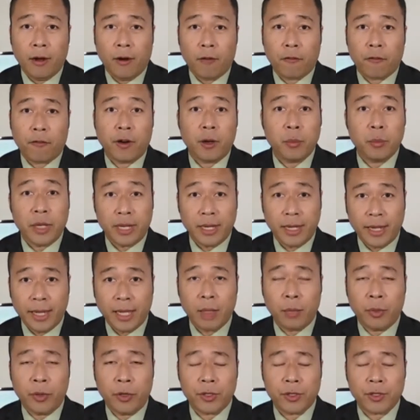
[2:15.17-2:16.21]
from
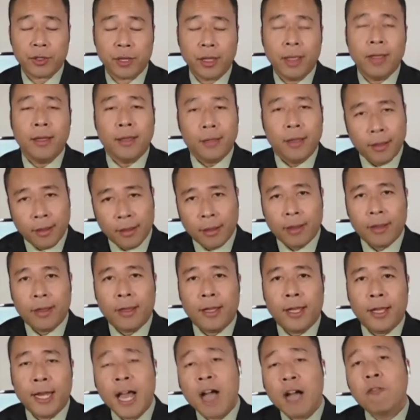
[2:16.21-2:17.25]
neighbors.
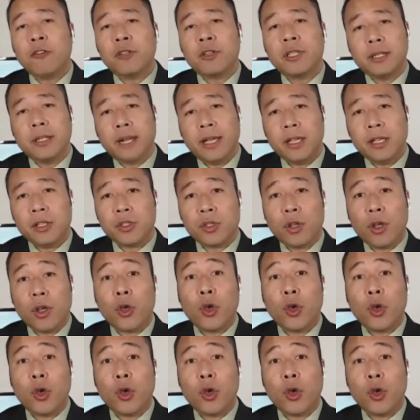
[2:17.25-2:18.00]
Now for today's